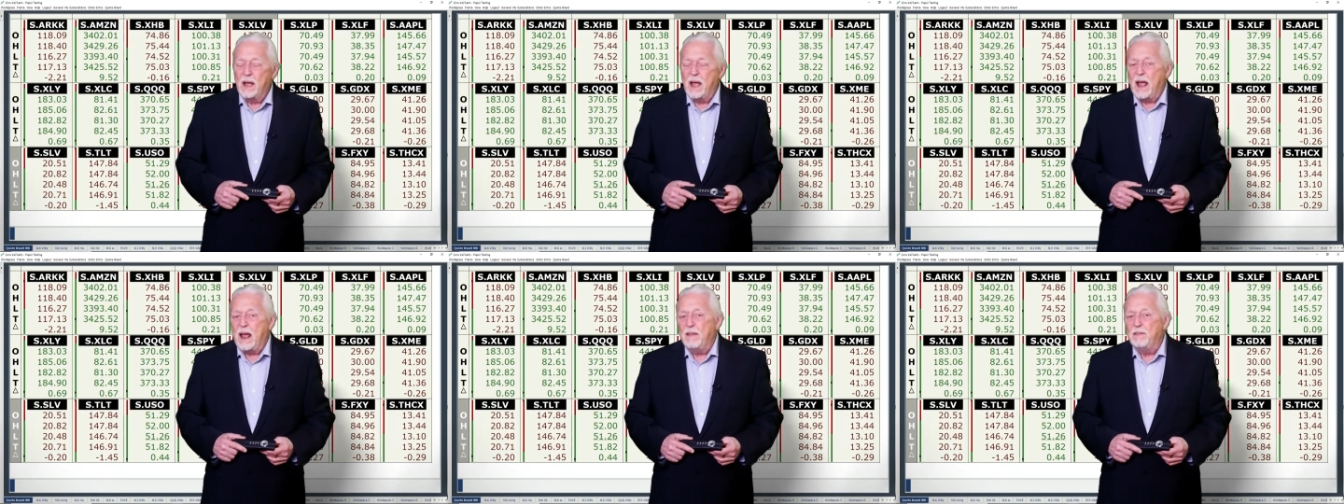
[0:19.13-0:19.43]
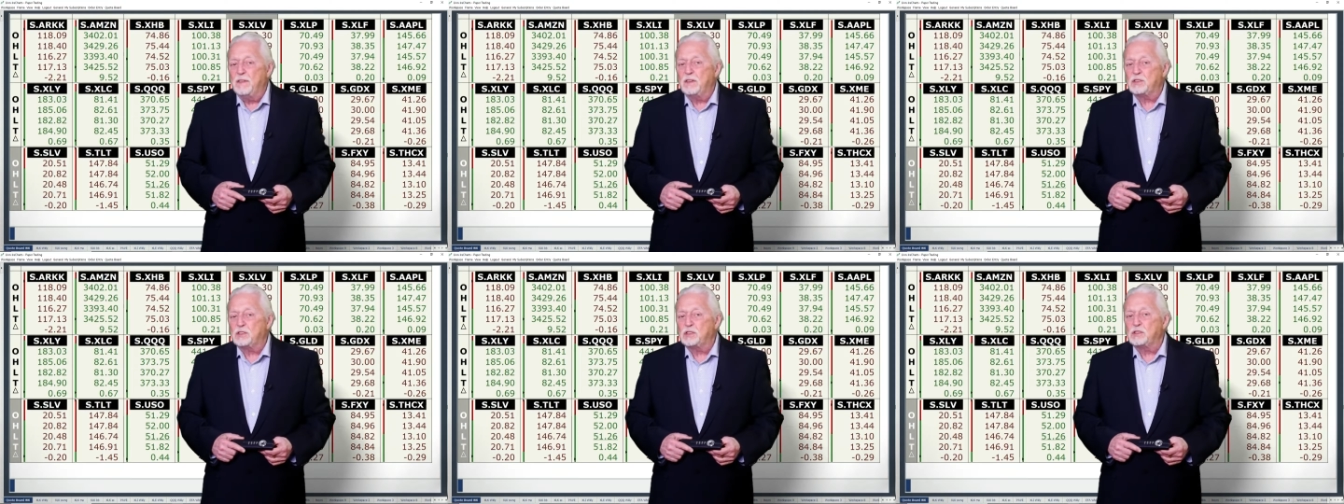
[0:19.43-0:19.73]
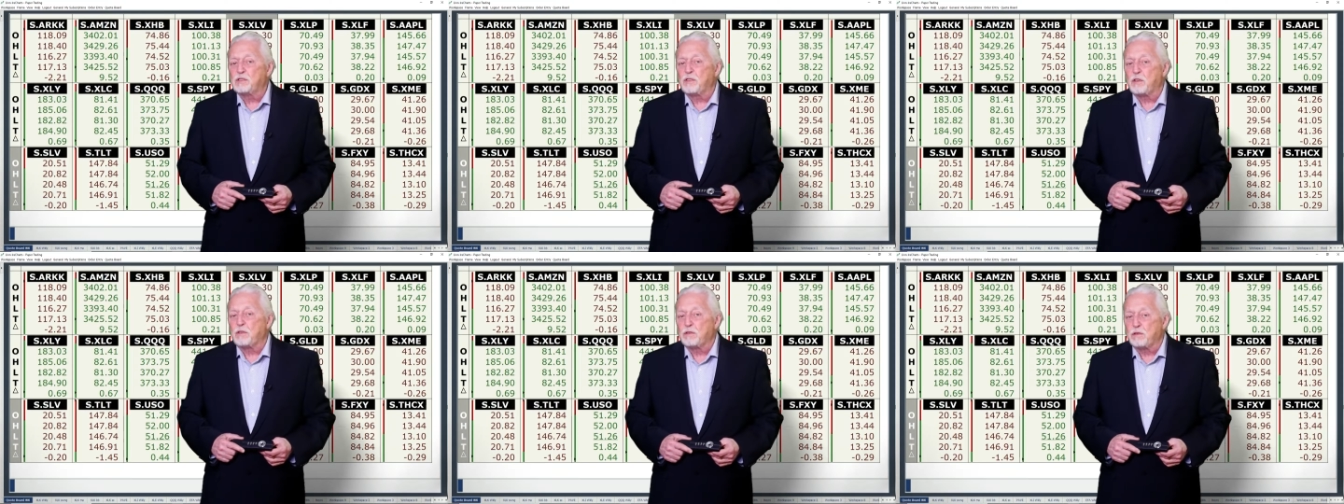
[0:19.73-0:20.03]
And this is
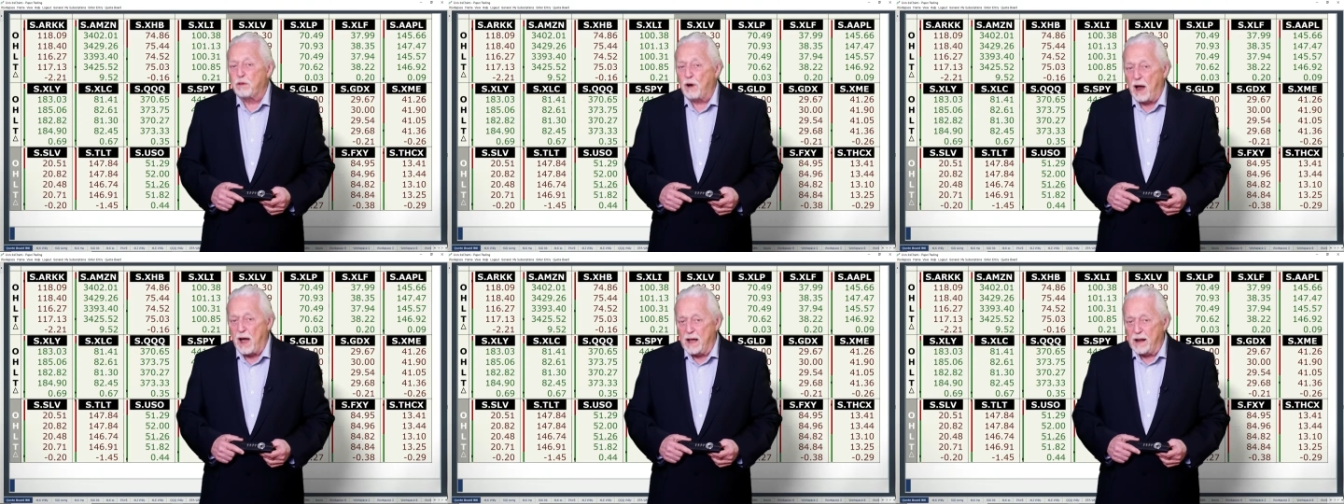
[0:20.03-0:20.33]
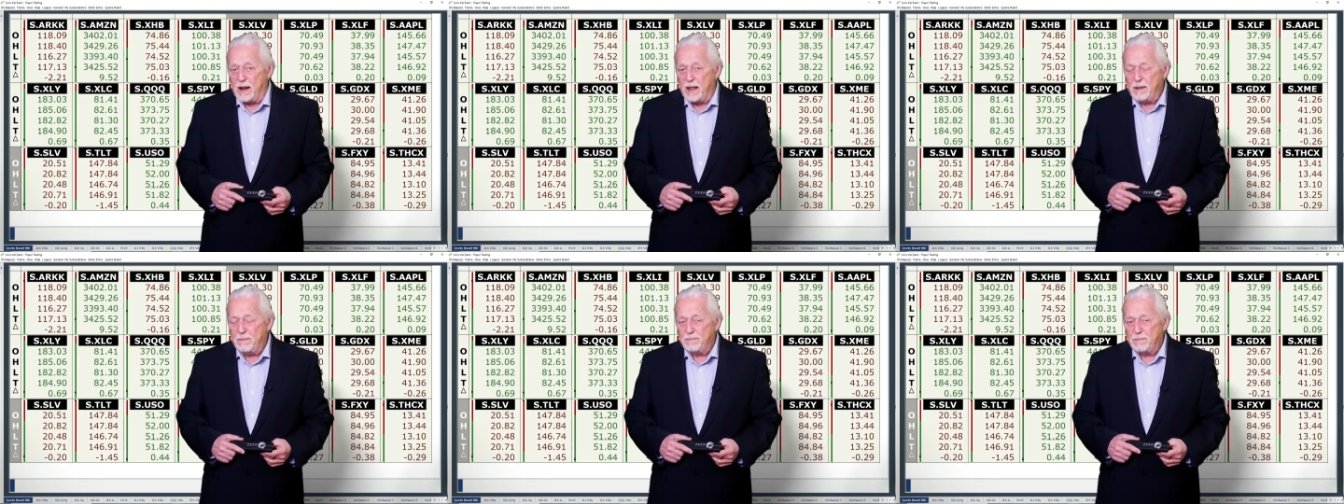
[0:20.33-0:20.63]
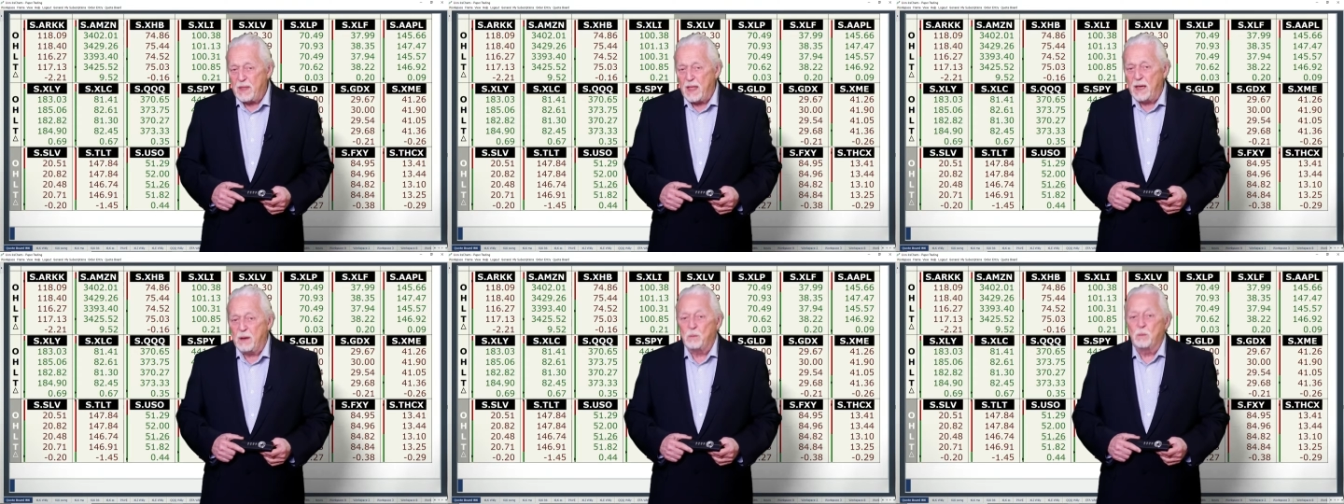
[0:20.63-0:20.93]
for Friday.
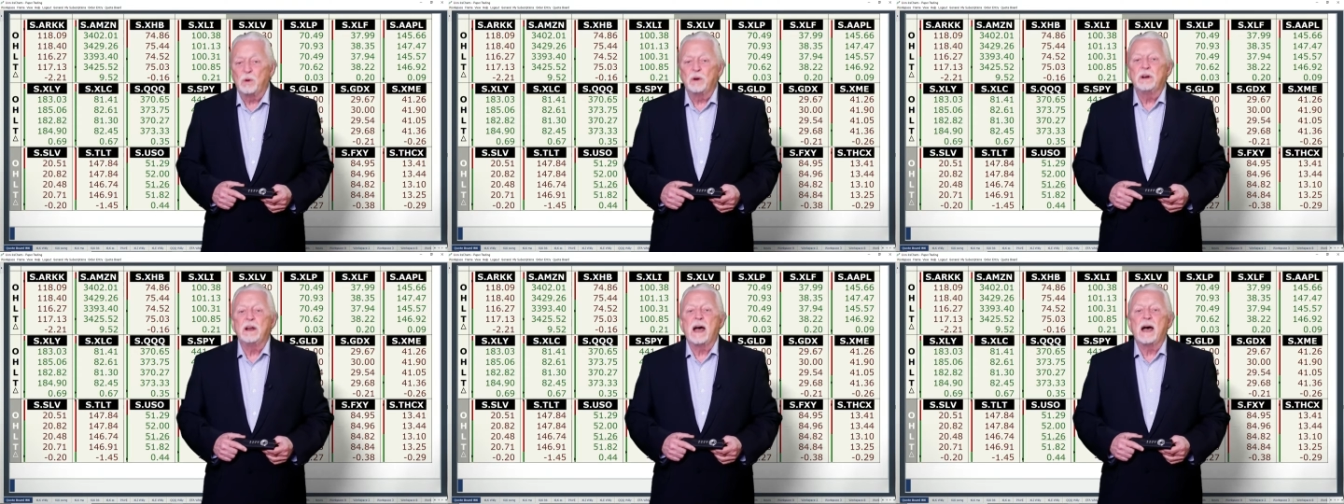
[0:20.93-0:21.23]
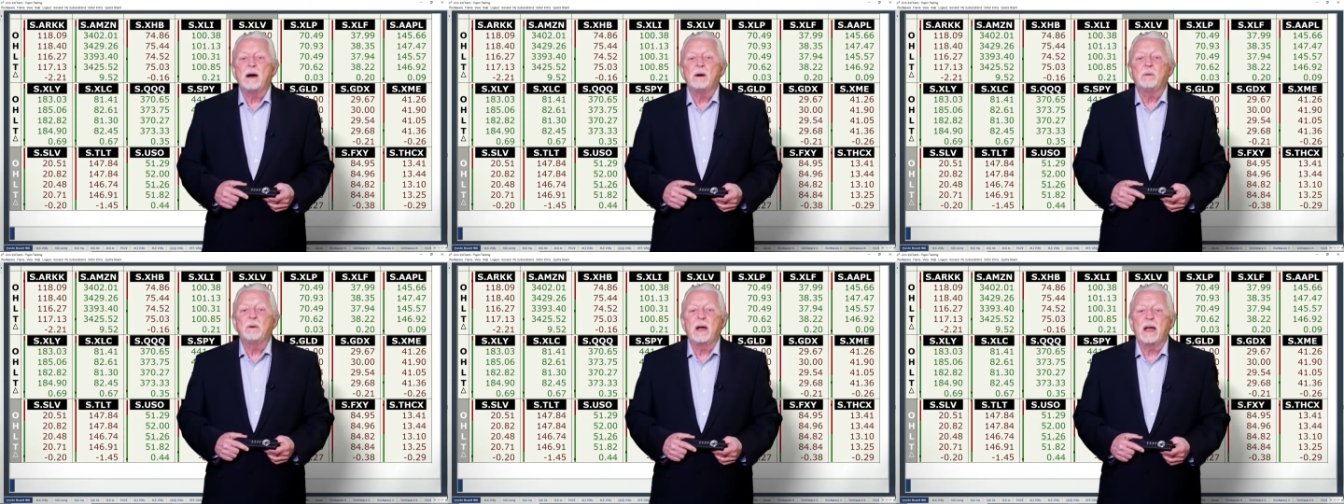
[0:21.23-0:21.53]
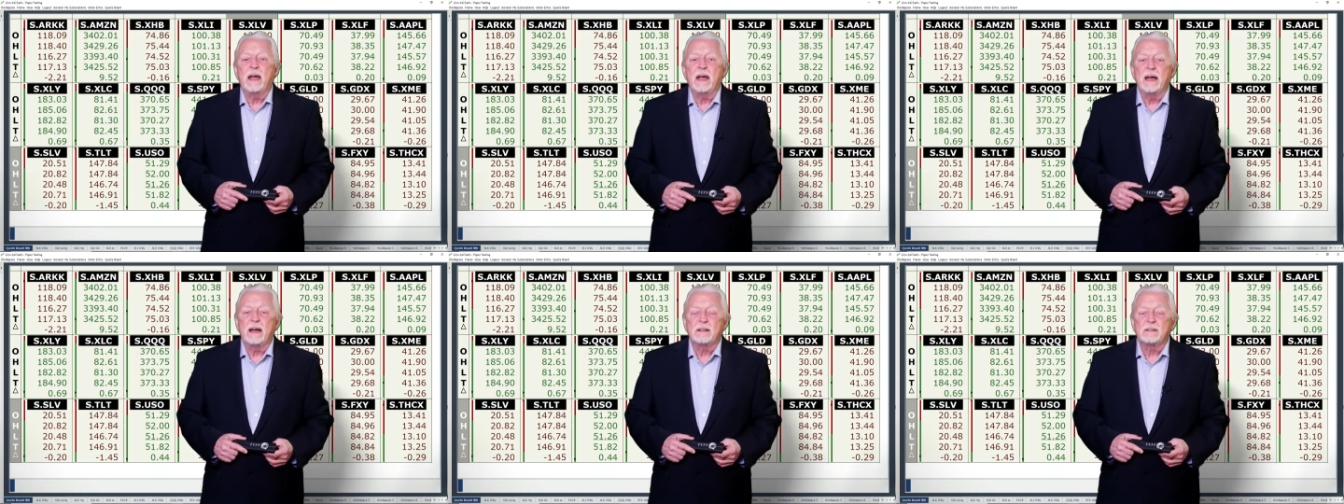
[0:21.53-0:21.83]
And we're now
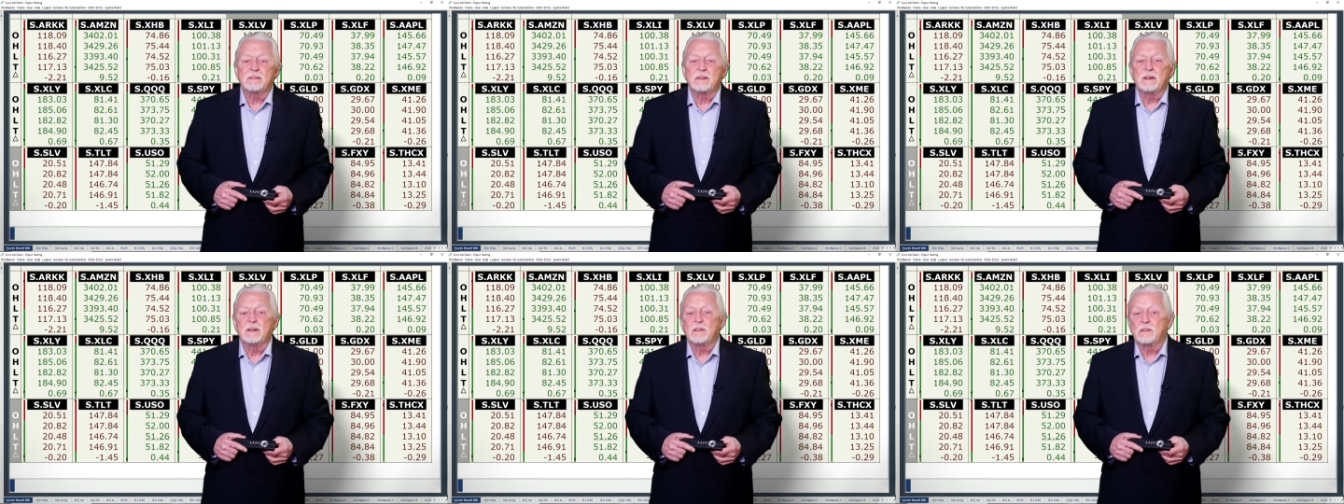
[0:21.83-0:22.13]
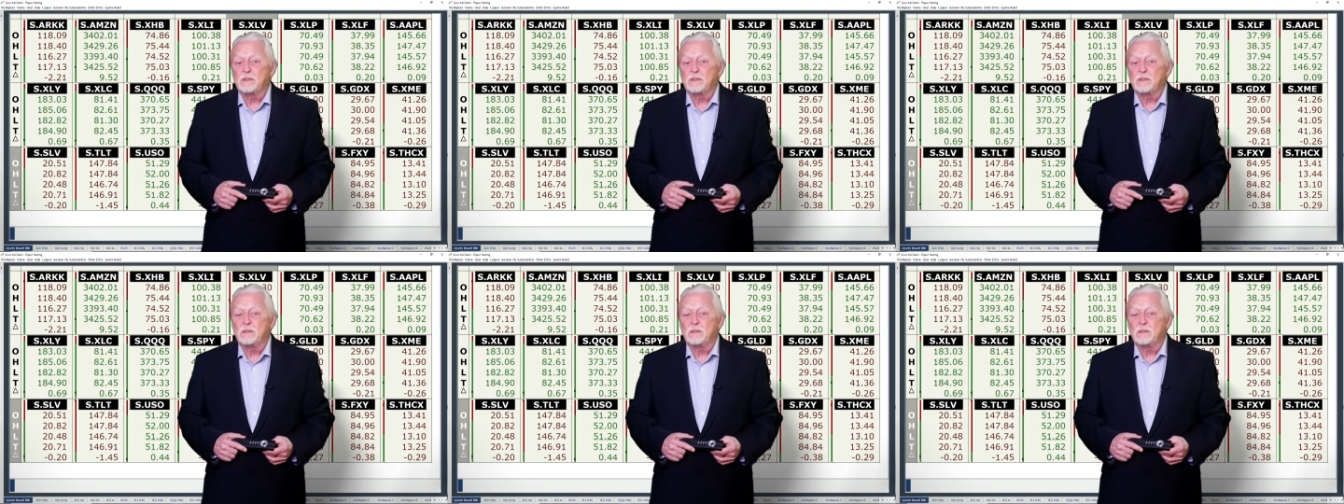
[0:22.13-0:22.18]
at uh,